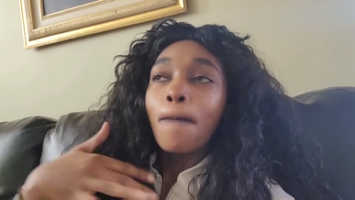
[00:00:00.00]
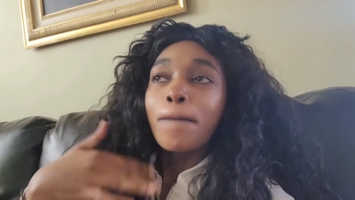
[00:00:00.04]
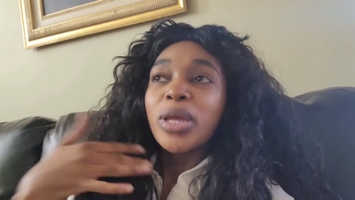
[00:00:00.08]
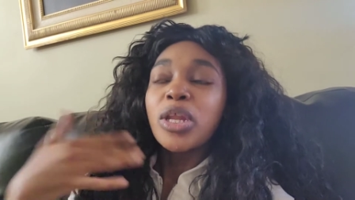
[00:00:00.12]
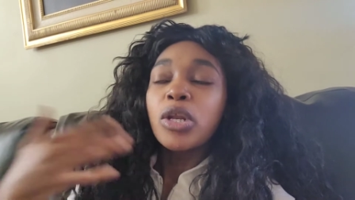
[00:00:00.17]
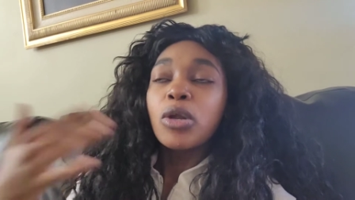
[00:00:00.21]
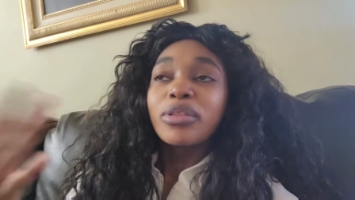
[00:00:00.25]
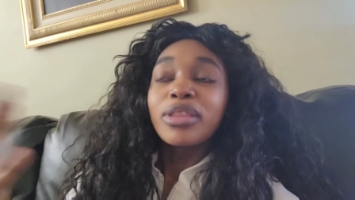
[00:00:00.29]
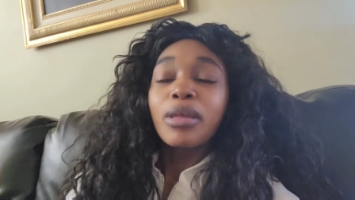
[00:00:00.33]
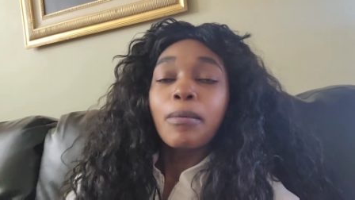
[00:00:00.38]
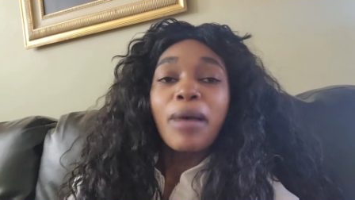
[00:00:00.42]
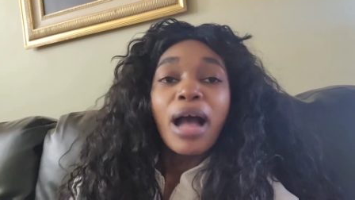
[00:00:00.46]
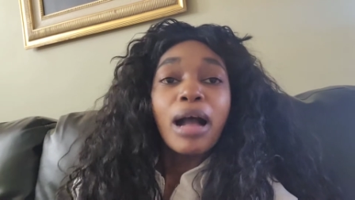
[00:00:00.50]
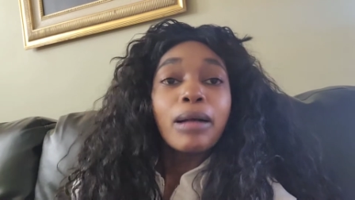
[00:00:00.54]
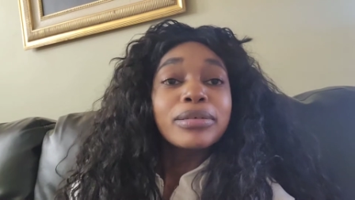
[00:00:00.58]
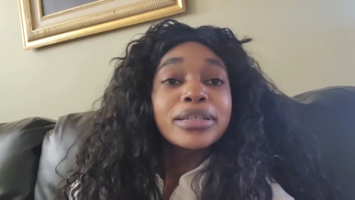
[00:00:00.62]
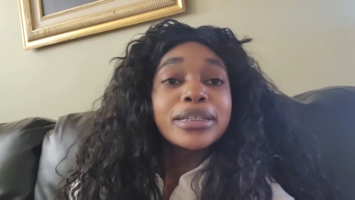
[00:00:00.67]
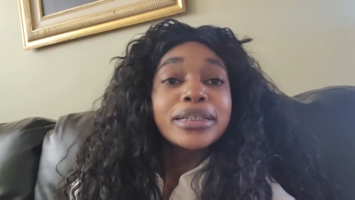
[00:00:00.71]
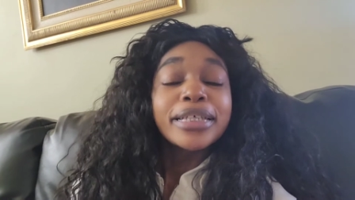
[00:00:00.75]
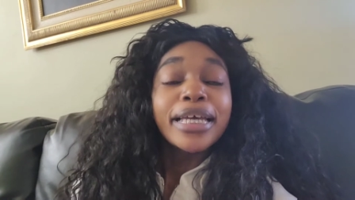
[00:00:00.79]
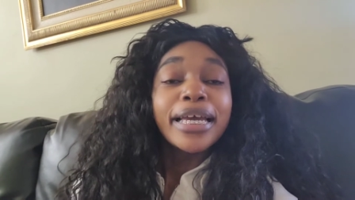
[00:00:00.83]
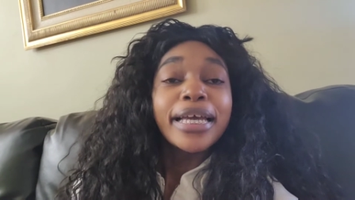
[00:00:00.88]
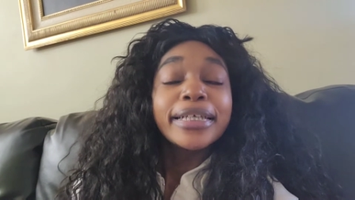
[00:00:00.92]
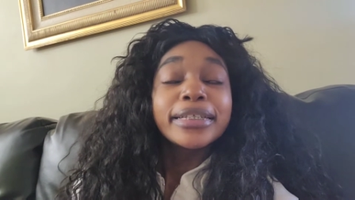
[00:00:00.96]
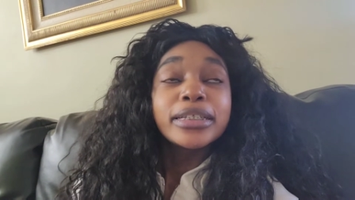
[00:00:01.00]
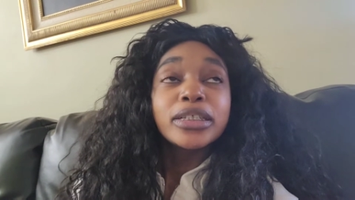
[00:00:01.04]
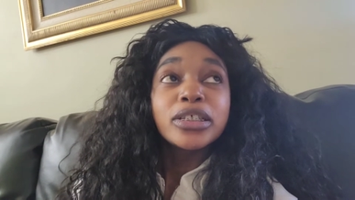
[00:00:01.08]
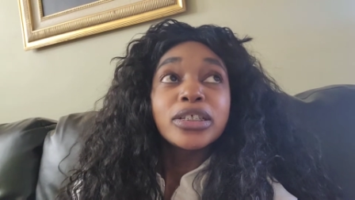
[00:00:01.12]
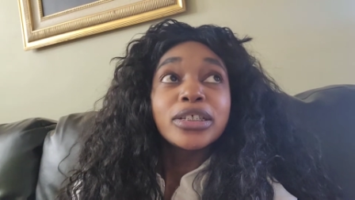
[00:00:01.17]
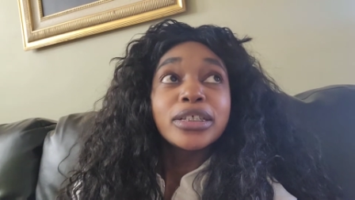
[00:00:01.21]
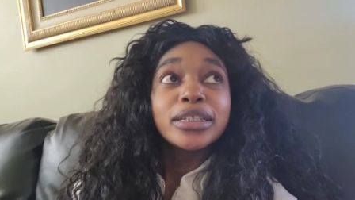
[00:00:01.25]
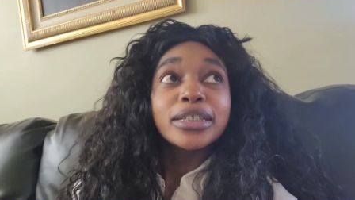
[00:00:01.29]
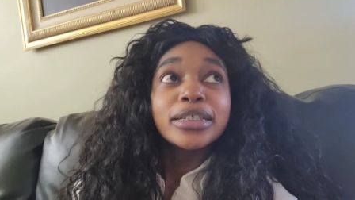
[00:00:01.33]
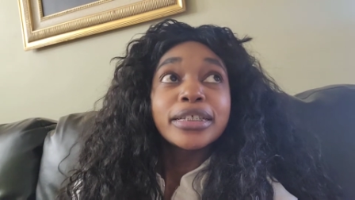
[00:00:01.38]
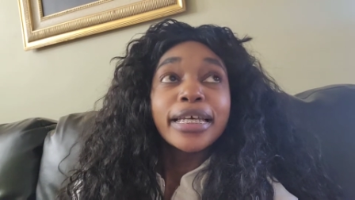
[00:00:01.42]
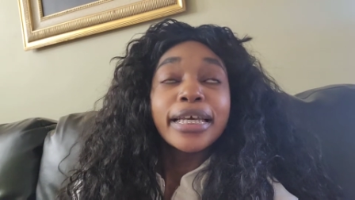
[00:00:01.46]
you know the bible says
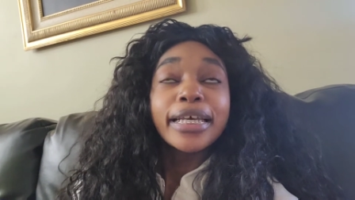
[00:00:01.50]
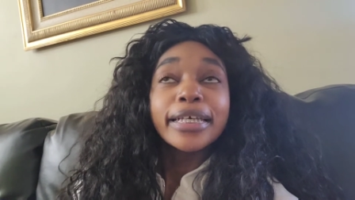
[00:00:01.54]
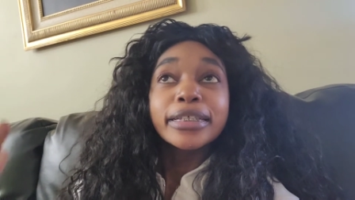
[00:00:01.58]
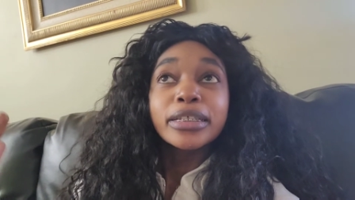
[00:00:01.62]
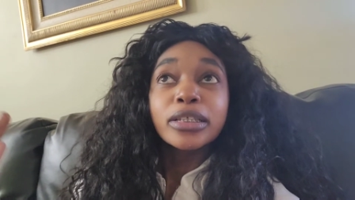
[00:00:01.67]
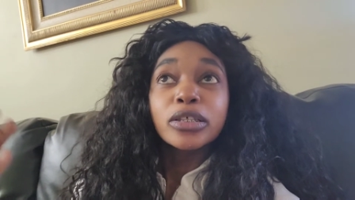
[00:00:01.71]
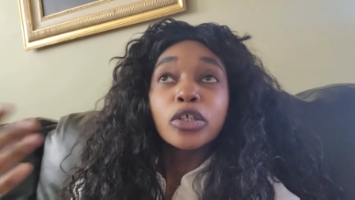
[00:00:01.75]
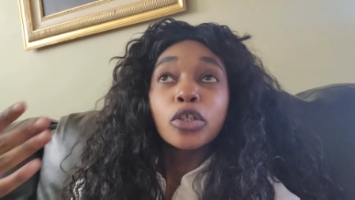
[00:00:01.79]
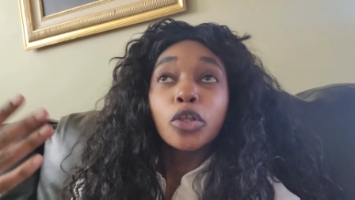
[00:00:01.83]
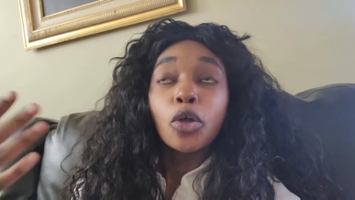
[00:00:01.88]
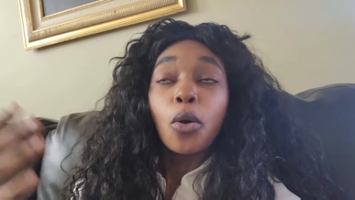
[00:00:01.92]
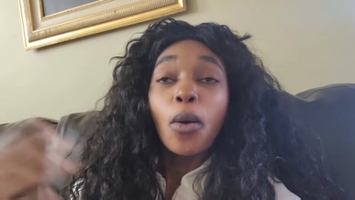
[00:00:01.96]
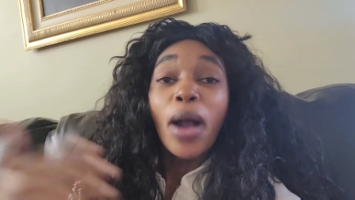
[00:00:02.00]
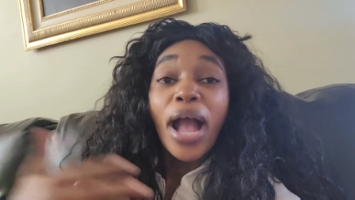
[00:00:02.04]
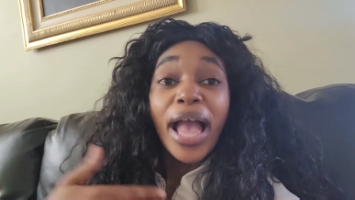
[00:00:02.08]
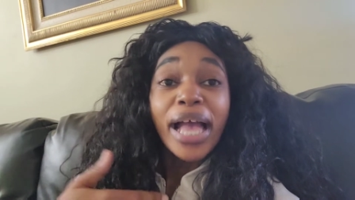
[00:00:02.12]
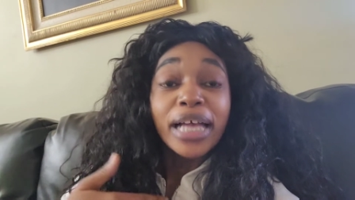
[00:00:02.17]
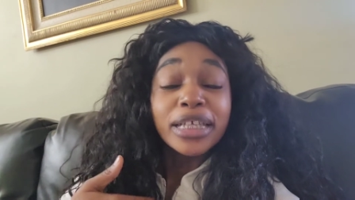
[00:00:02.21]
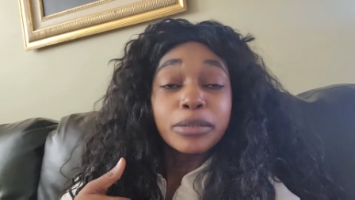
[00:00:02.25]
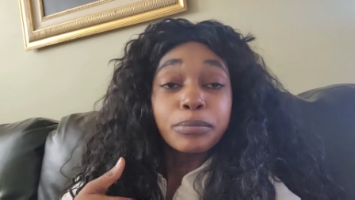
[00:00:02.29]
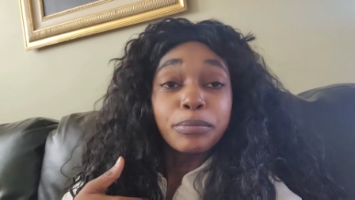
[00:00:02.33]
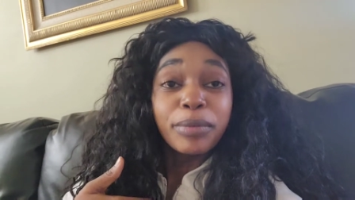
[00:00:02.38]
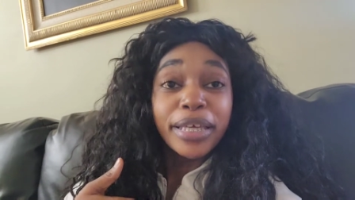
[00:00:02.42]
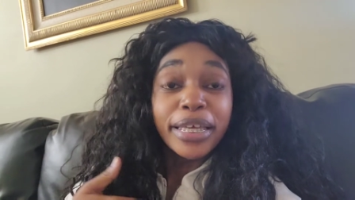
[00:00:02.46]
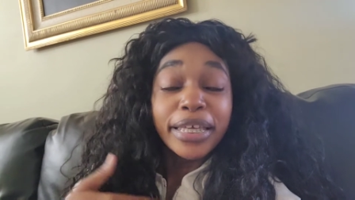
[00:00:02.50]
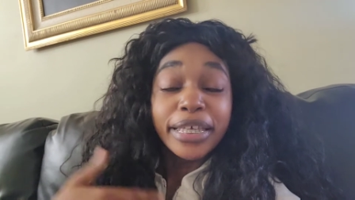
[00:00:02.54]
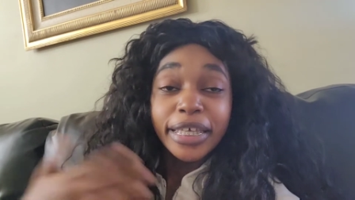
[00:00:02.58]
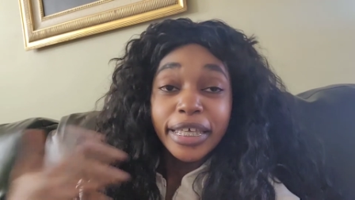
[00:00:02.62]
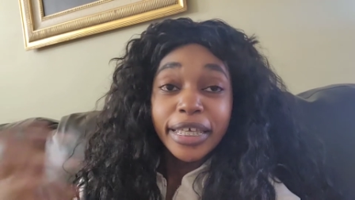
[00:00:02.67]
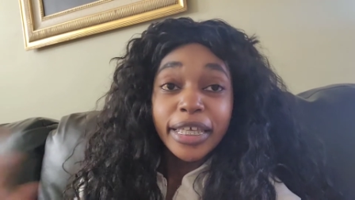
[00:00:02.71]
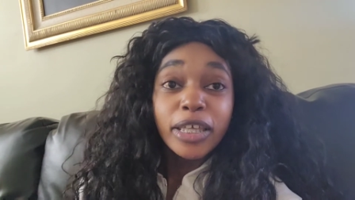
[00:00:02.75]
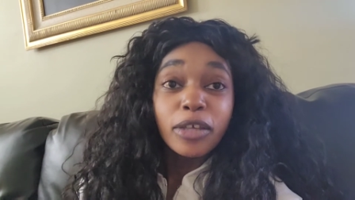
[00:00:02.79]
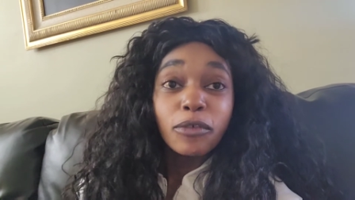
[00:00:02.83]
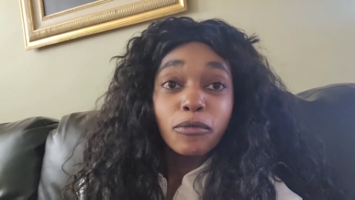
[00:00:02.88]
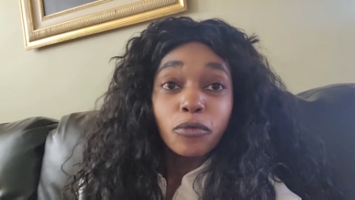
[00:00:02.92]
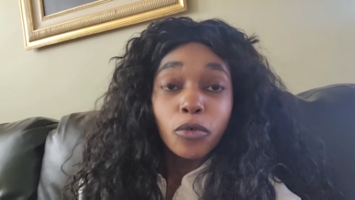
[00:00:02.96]
jesus says you know as being
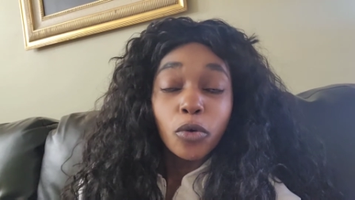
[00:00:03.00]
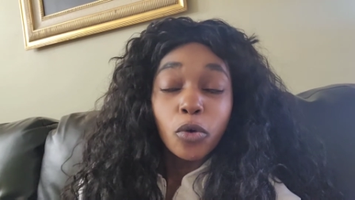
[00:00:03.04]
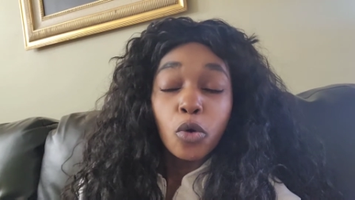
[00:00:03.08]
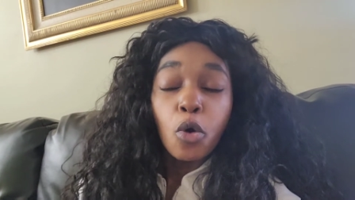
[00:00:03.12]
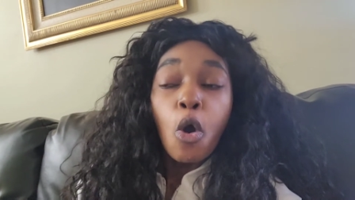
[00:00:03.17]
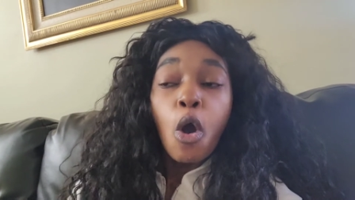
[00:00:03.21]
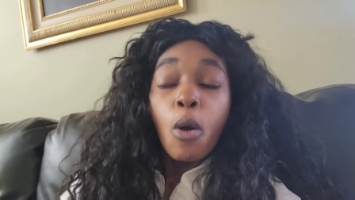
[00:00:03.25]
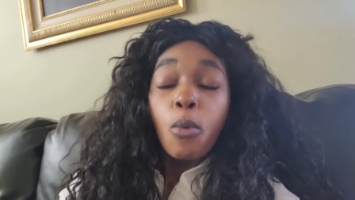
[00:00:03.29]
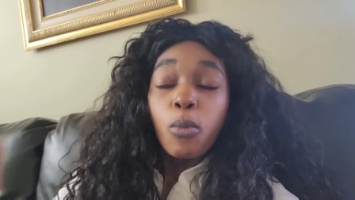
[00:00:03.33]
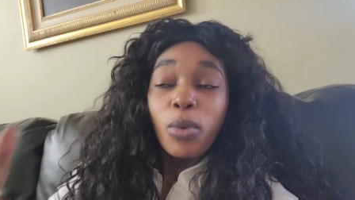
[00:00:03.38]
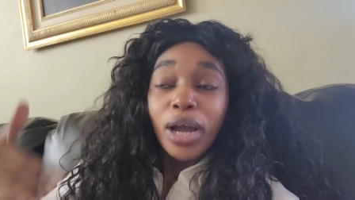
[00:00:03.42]
evil